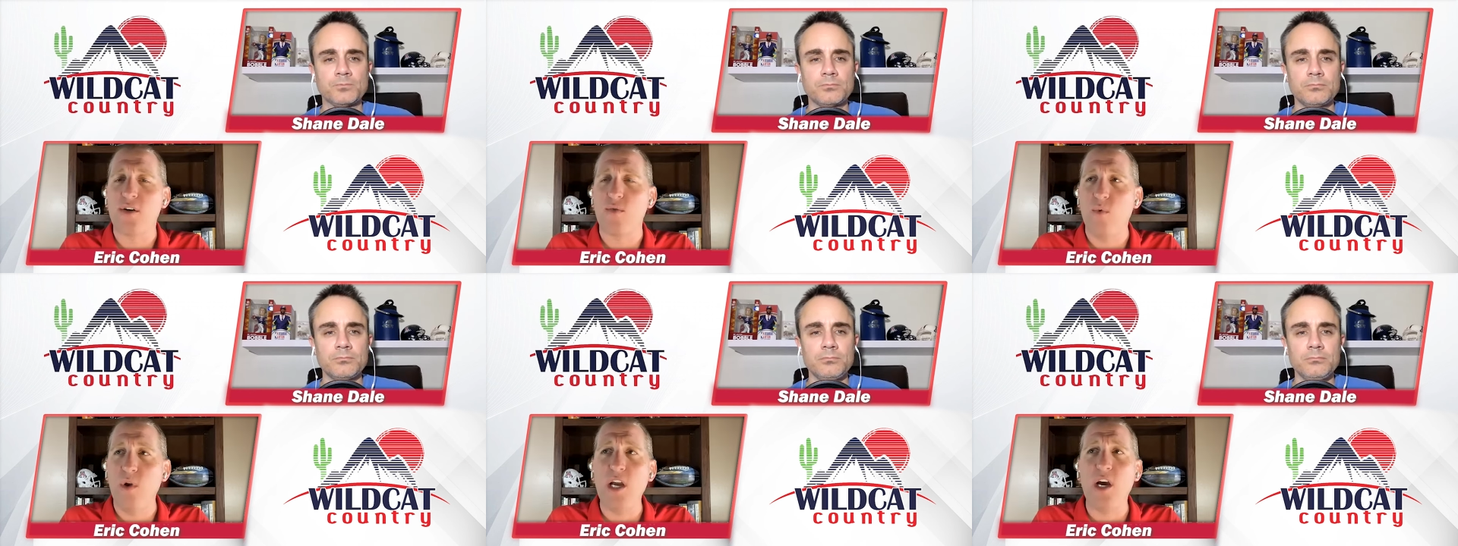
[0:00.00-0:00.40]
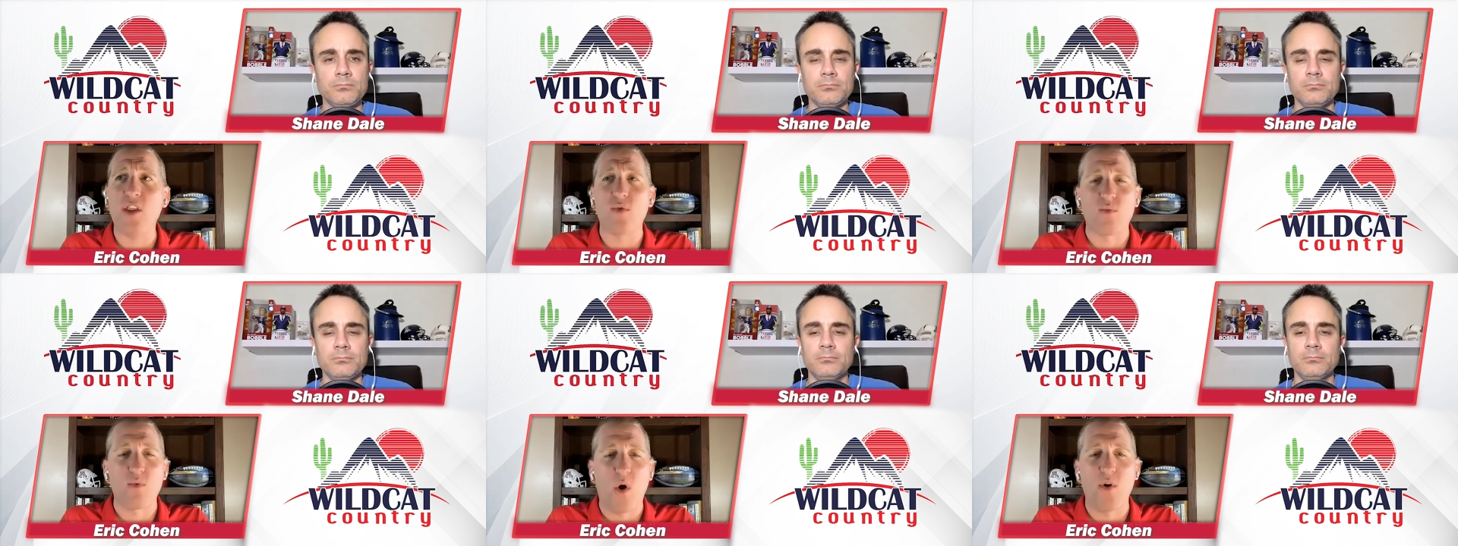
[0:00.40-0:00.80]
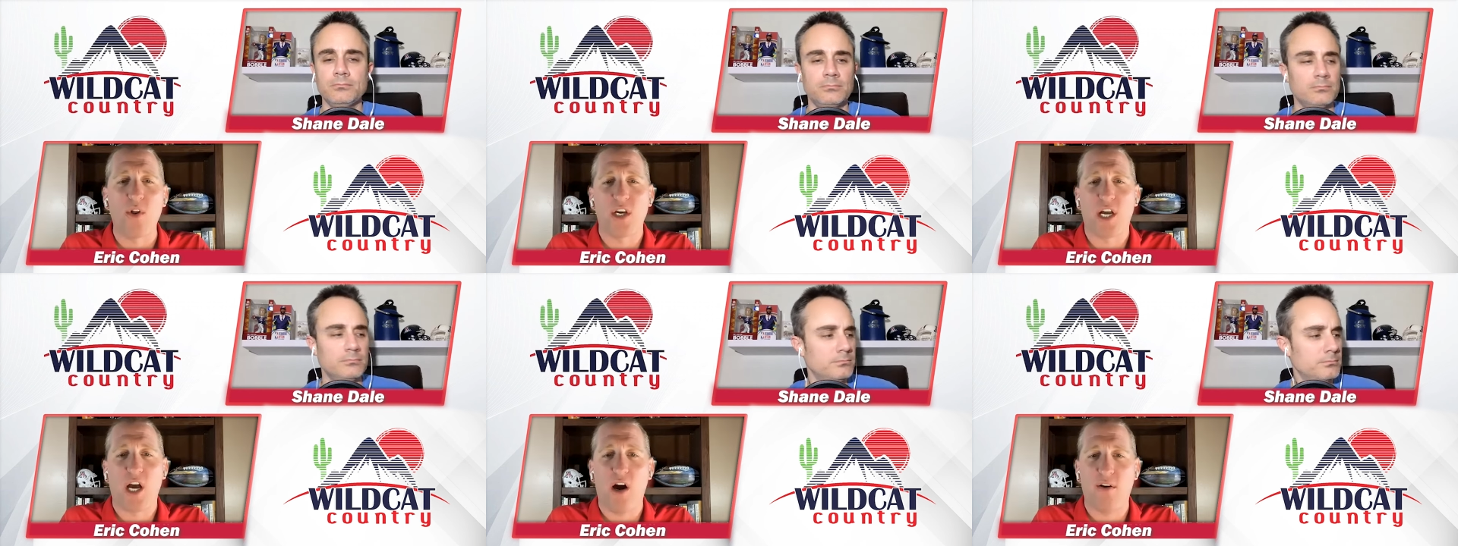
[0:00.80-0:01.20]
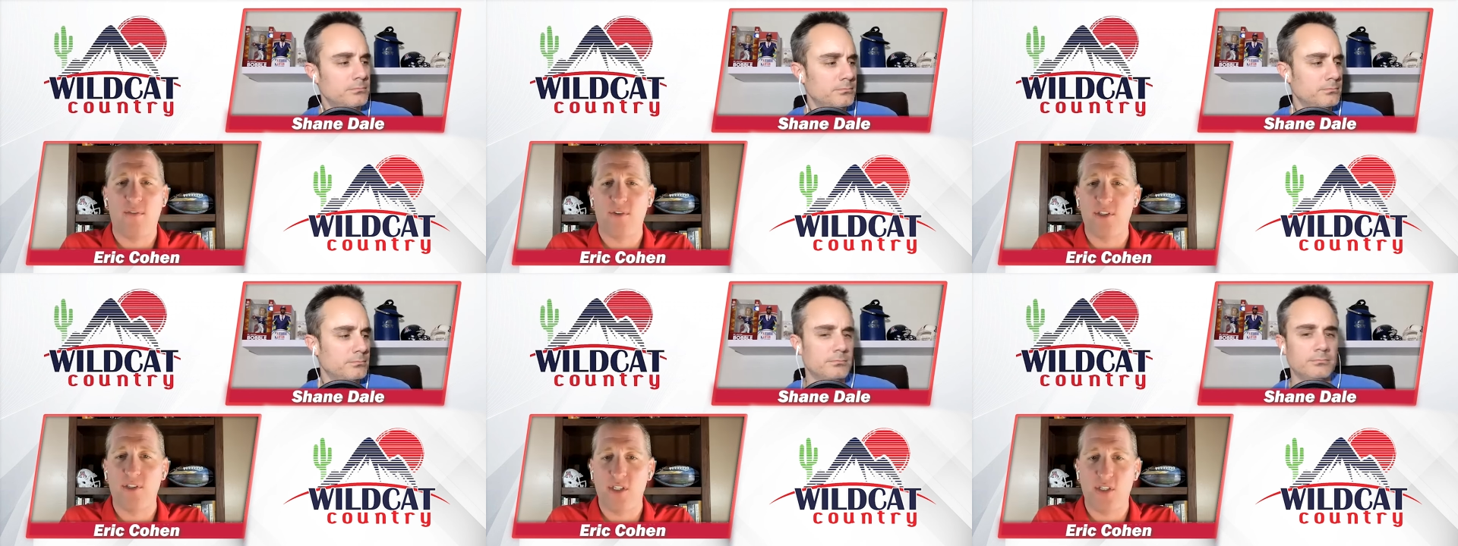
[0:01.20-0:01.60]
Speaker 1: winning on the road in the
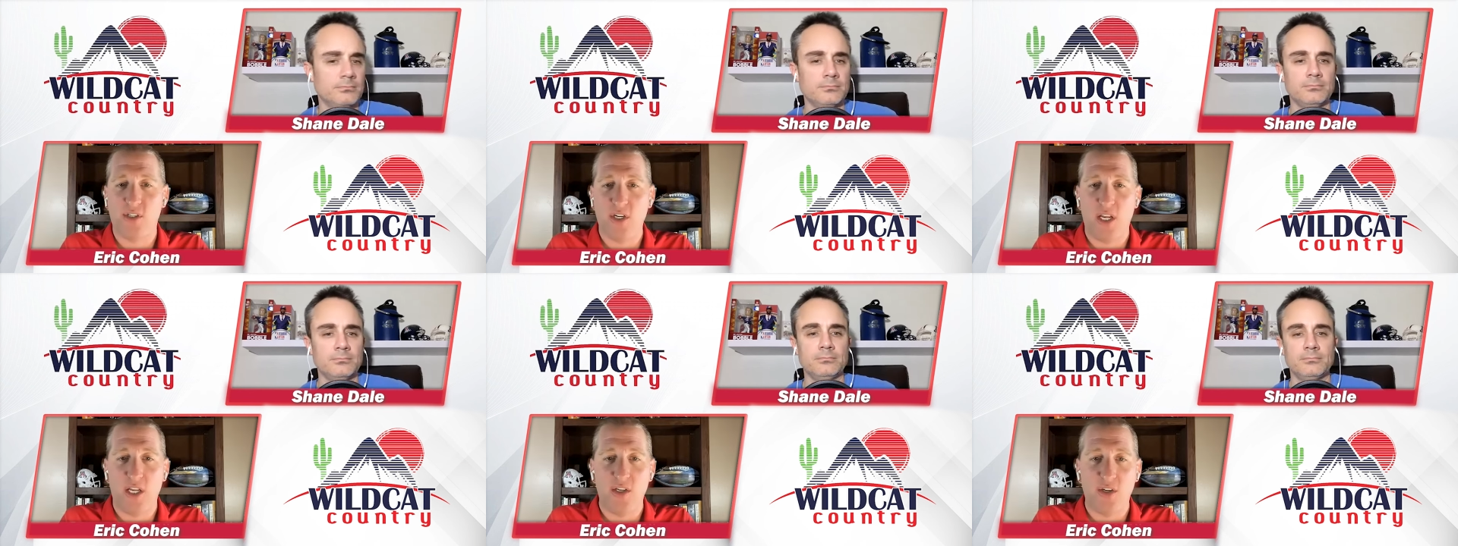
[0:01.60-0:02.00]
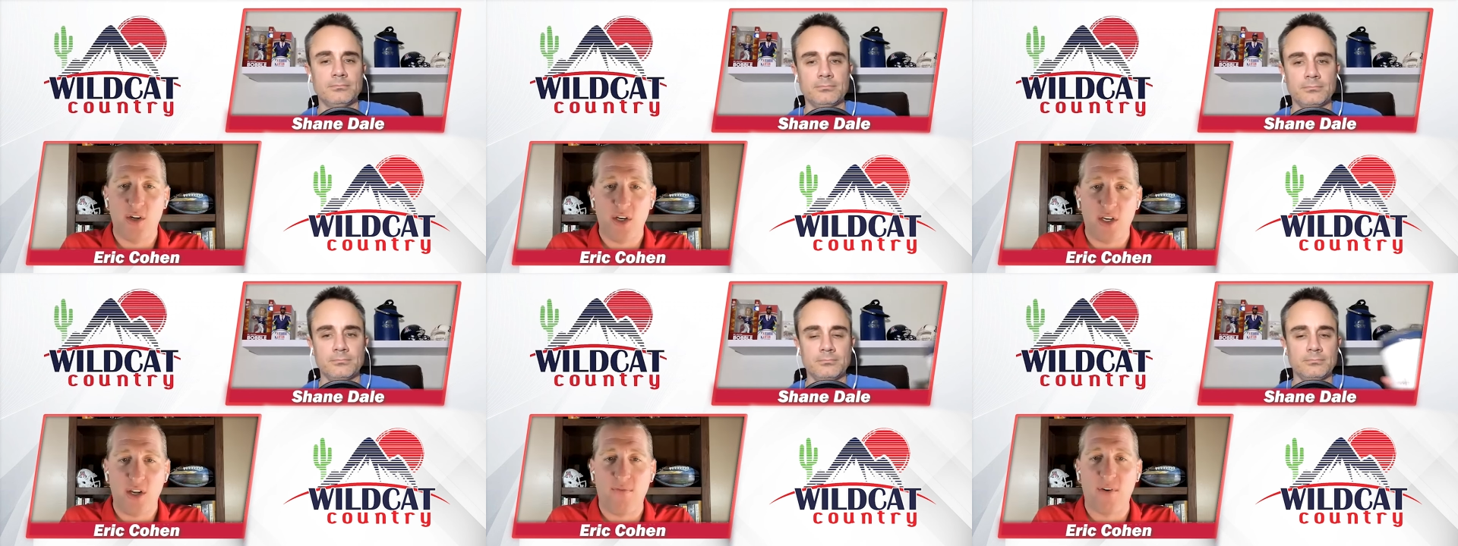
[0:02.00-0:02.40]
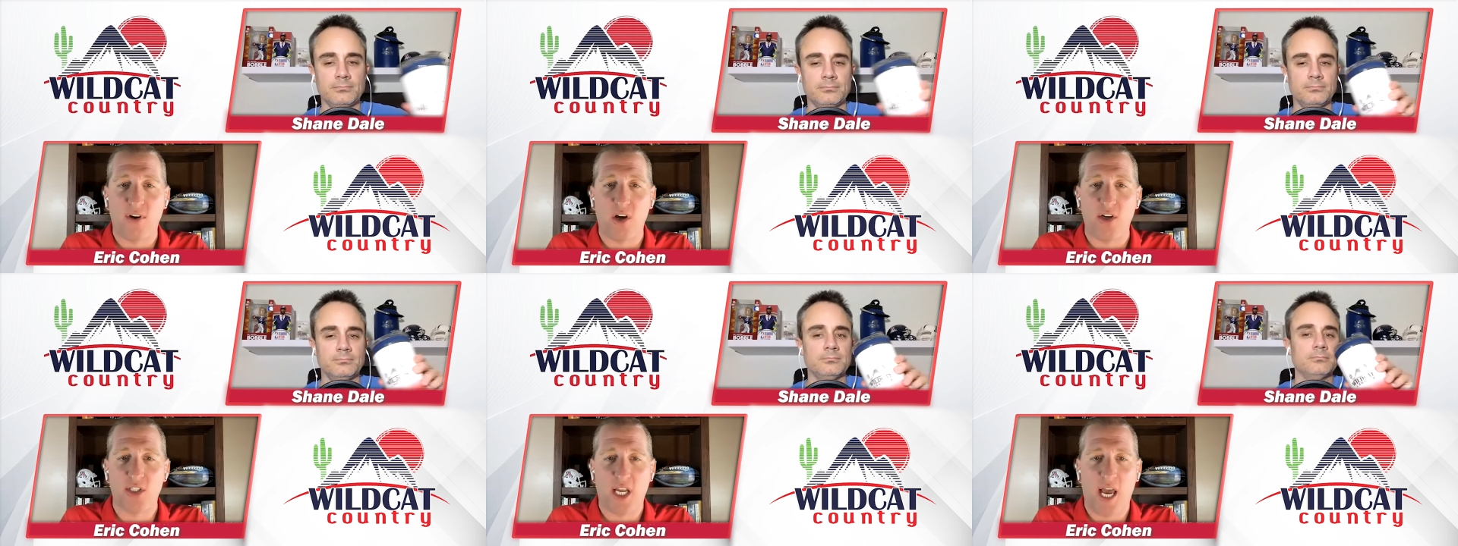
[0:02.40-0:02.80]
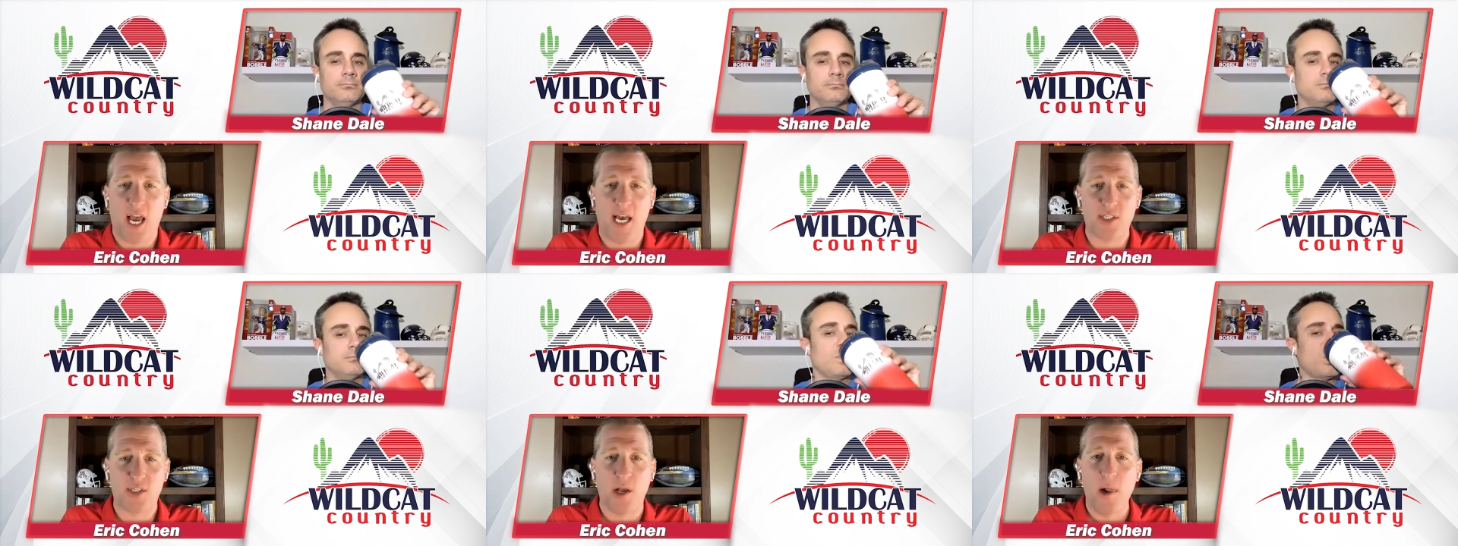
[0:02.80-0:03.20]
conference is is a difficult
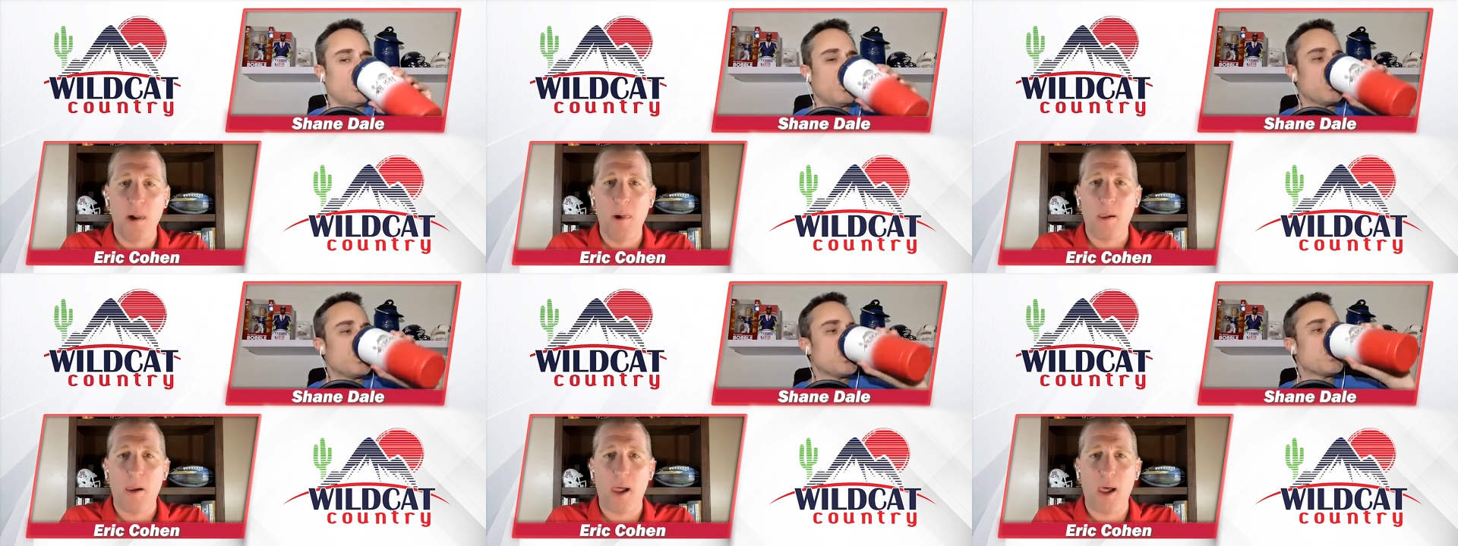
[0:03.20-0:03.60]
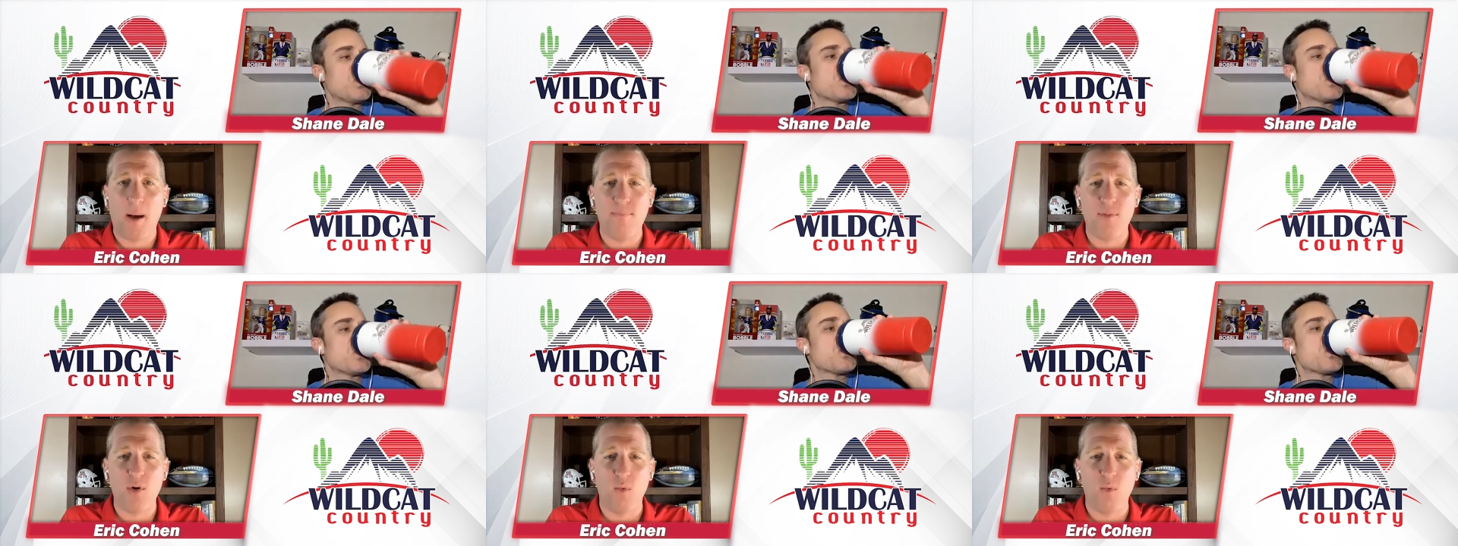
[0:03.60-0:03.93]
task. Mm-hmm. Uh, the